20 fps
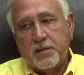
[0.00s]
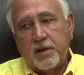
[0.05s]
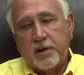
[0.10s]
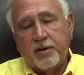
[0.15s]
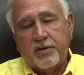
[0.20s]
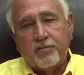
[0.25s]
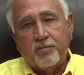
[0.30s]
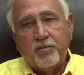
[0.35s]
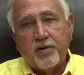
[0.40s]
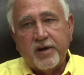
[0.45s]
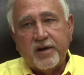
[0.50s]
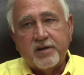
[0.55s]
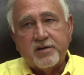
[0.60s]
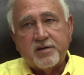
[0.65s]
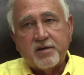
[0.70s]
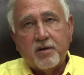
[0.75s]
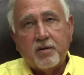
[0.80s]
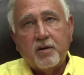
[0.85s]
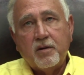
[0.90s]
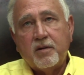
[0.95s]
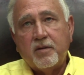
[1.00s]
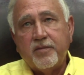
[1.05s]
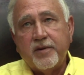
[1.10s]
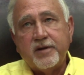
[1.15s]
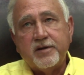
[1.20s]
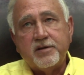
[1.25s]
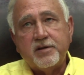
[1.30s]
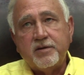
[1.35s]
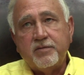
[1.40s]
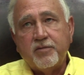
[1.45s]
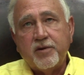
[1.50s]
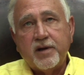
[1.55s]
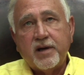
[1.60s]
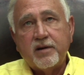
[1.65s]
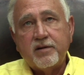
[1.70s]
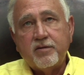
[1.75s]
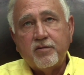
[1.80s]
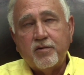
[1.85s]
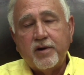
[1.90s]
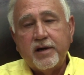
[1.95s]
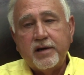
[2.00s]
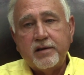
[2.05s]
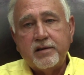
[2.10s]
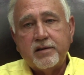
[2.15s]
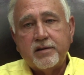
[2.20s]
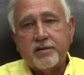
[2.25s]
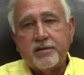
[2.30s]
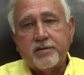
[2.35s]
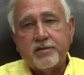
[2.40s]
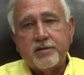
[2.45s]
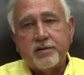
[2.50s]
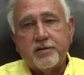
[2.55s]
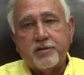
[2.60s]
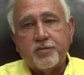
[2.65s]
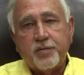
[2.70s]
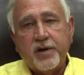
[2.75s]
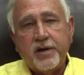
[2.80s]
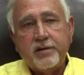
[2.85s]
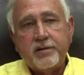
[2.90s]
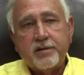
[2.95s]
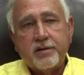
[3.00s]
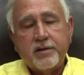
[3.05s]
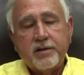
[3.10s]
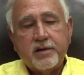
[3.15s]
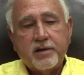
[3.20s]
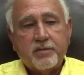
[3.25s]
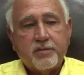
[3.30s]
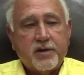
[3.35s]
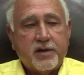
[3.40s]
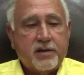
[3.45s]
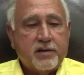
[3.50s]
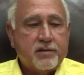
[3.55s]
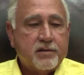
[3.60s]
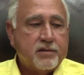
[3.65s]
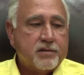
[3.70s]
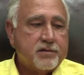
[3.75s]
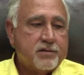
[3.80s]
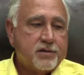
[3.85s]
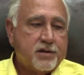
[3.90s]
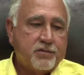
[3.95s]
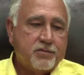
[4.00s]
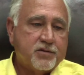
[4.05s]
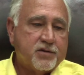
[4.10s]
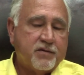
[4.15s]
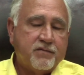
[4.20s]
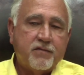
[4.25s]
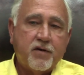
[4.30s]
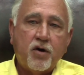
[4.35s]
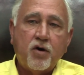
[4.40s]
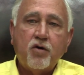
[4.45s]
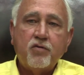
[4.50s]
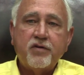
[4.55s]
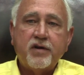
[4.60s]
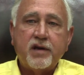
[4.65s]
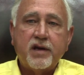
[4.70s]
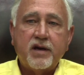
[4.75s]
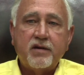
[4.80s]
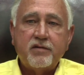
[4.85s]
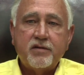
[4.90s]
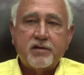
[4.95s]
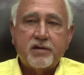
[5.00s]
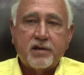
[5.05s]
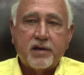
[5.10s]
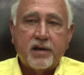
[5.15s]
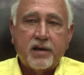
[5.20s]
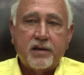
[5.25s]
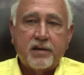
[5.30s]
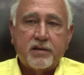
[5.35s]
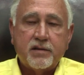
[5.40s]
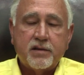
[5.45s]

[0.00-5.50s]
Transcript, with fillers: you, when you saw, I mean, she went out the way to, to speak to you. I mean, she was involved in everything.